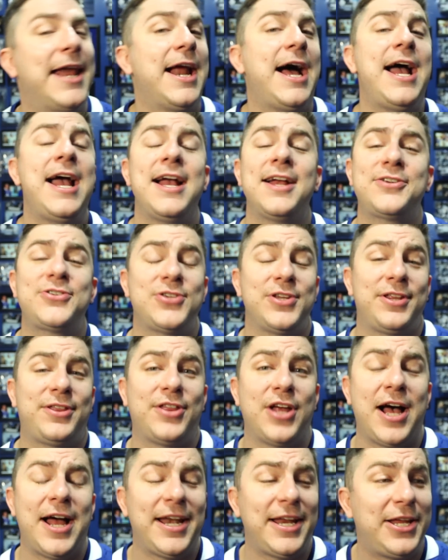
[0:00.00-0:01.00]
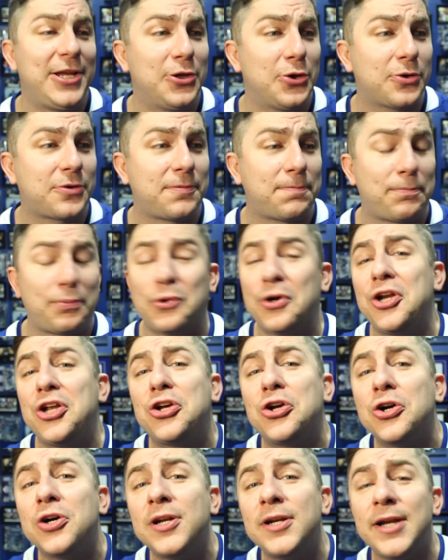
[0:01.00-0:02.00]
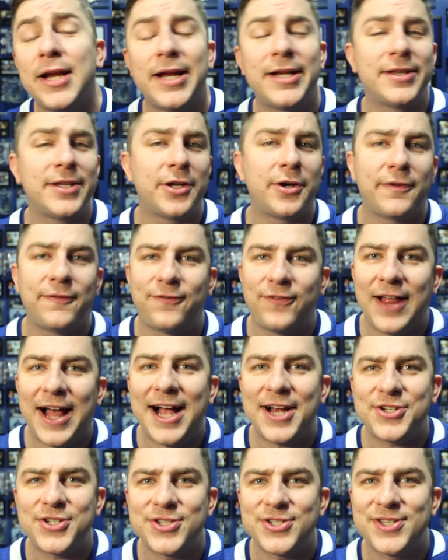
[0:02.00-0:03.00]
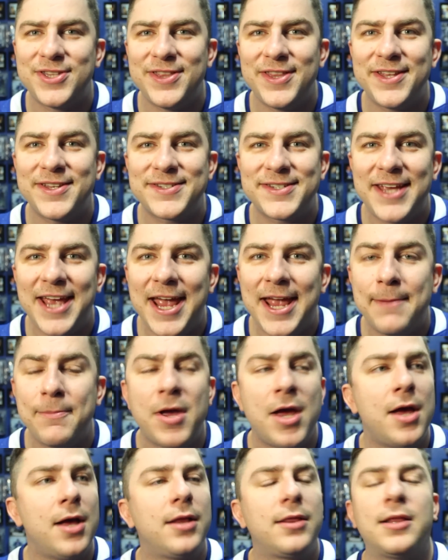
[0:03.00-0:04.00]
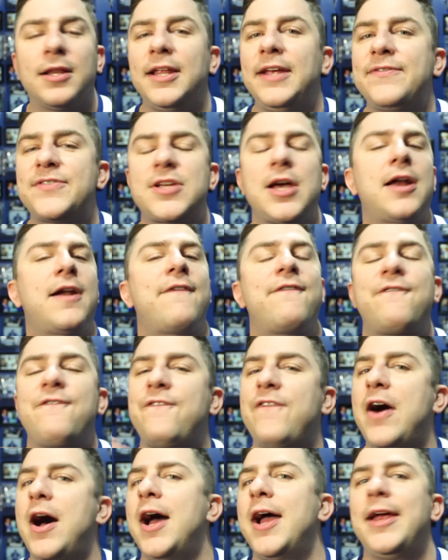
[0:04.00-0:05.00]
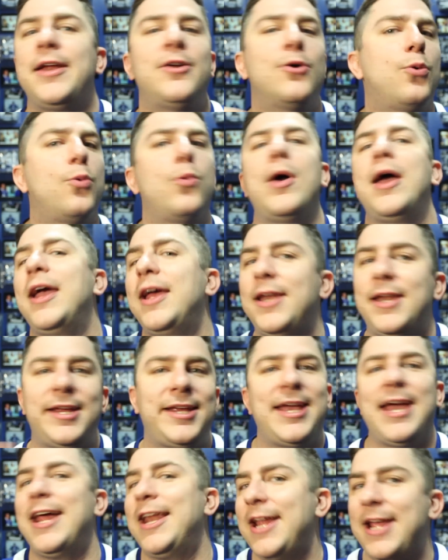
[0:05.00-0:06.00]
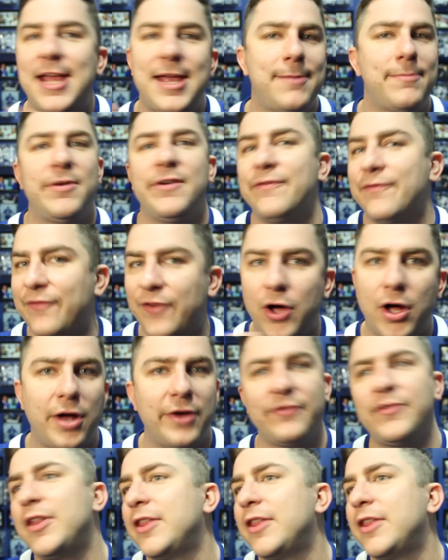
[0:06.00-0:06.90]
And I actually thought he looked pretty good in little flashes in this game. The Leafs got to find a way to get him involved.